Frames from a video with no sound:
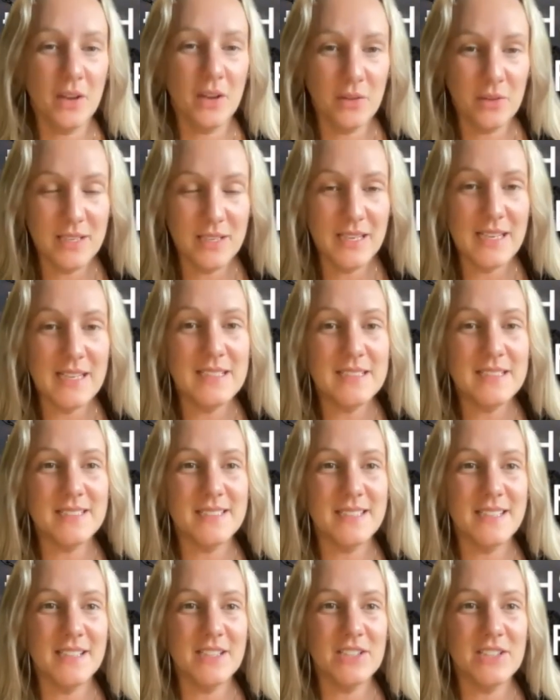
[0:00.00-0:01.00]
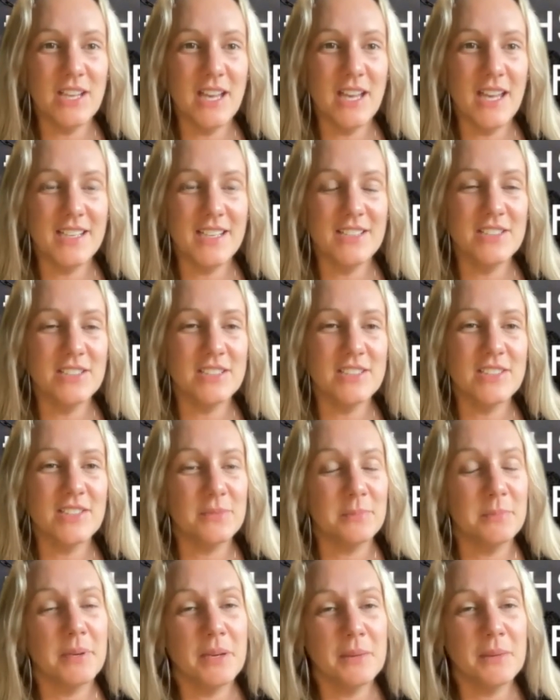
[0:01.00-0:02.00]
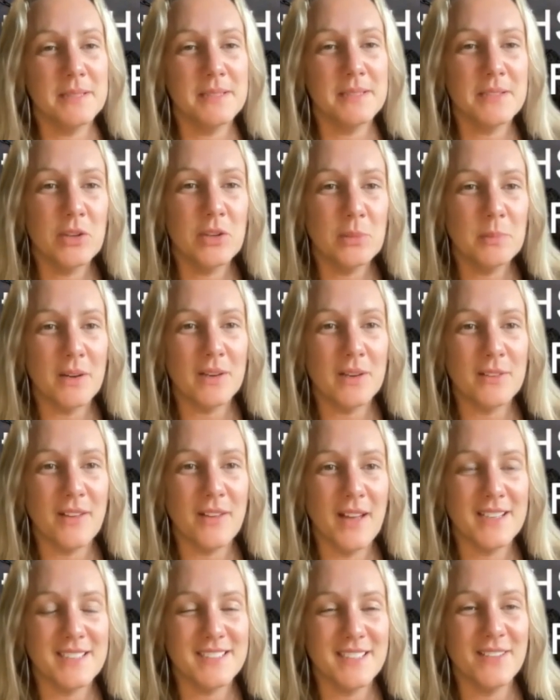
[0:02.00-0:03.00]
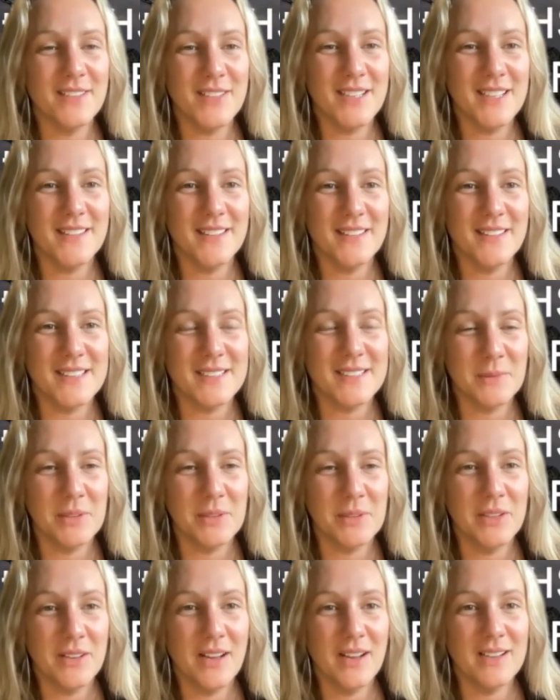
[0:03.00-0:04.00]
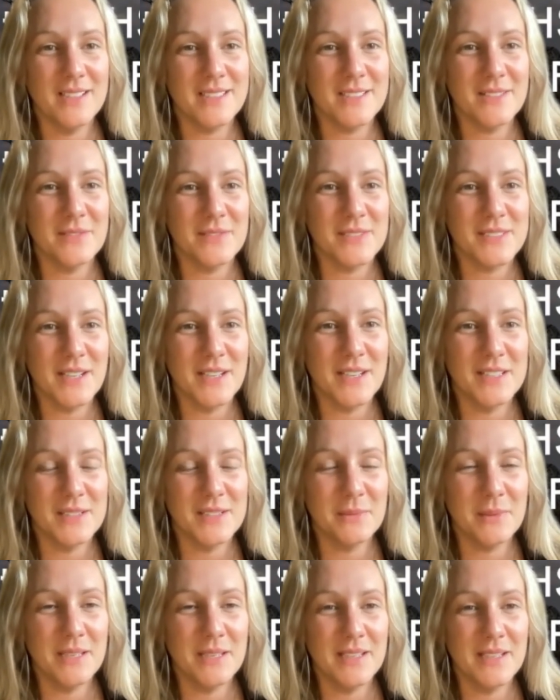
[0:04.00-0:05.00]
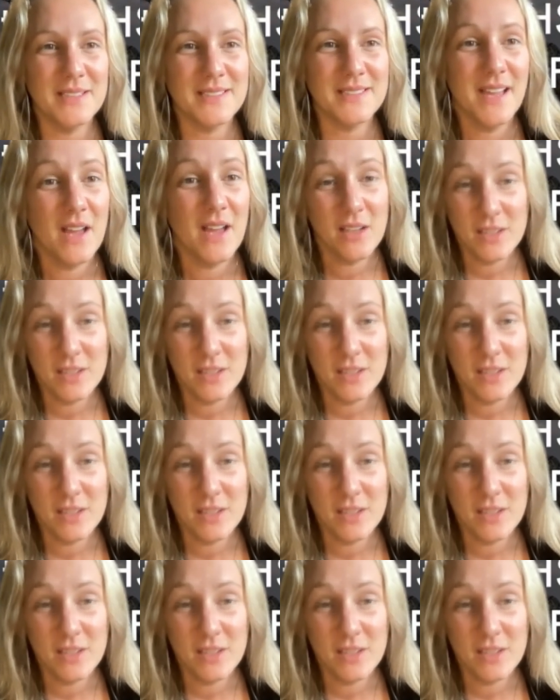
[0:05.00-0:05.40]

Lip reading: who need to see the change. It becomes a snowball effect. And I think that that's what you guys have started to witness.